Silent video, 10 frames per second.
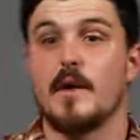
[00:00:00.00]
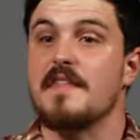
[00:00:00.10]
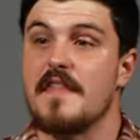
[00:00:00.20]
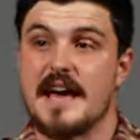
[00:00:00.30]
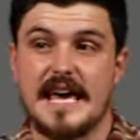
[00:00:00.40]

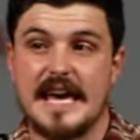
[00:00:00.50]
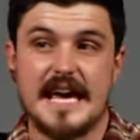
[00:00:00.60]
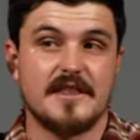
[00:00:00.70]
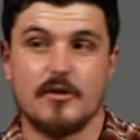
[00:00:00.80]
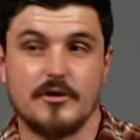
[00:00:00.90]
whether they
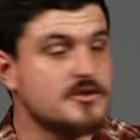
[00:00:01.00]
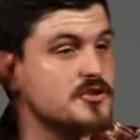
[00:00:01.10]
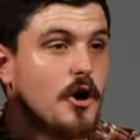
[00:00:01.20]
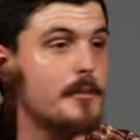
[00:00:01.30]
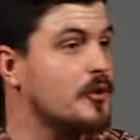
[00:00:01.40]
hear their own
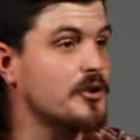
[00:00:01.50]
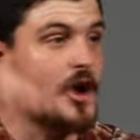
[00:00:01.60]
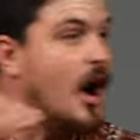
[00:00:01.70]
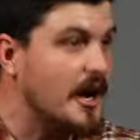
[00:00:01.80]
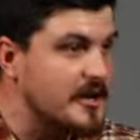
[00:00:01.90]
sermon or
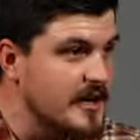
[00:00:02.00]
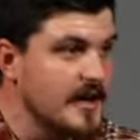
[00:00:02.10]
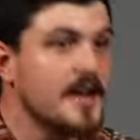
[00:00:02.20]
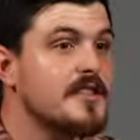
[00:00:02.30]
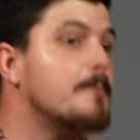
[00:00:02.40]
not,
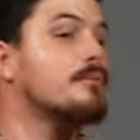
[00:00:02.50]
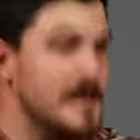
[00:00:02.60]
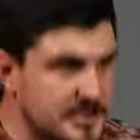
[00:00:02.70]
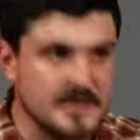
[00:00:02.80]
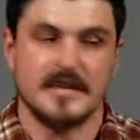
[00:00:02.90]
they're
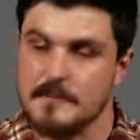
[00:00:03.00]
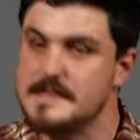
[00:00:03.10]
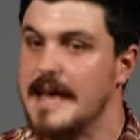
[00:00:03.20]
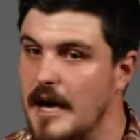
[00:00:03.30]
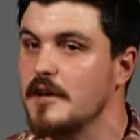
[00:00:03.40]
preaching to
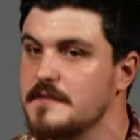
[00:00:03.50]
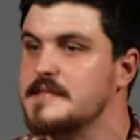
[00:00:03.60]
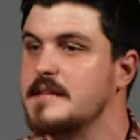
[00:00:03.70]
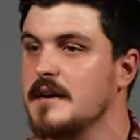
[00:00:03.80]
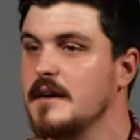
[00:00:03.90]

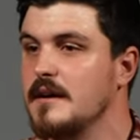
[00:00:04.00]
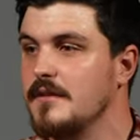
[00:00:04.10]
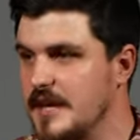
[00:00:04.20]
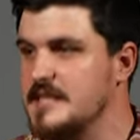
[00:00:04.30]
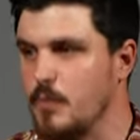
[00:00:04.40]
themselves,
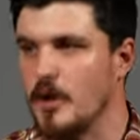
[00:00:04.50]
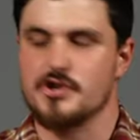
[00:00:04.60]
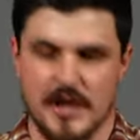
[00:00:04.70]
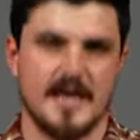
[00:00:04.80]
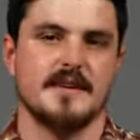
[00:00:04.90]
this
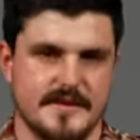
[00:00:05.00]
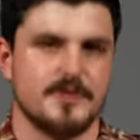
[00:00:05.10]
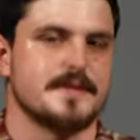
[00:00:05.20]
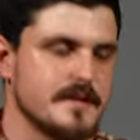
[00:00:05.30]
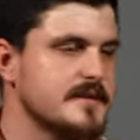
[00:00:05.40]
washing is
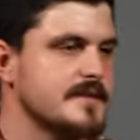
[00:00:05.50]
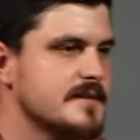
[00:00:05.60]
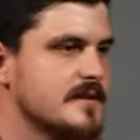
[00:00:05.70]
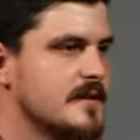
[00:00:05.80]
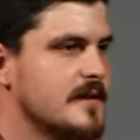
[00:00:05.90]

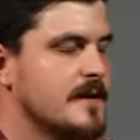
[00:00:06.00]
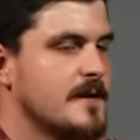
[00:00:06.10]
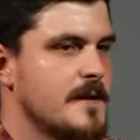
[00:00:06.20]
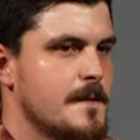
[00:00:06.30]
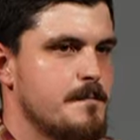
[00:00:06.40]
useless.
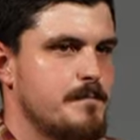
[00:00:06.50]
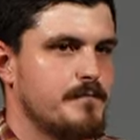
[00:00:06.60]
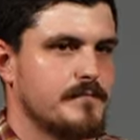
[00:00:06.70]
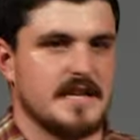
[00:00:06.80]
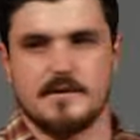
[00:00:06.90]

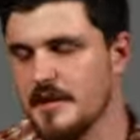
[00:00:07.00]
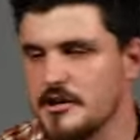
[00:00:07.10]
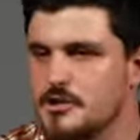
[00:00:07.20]
That's what they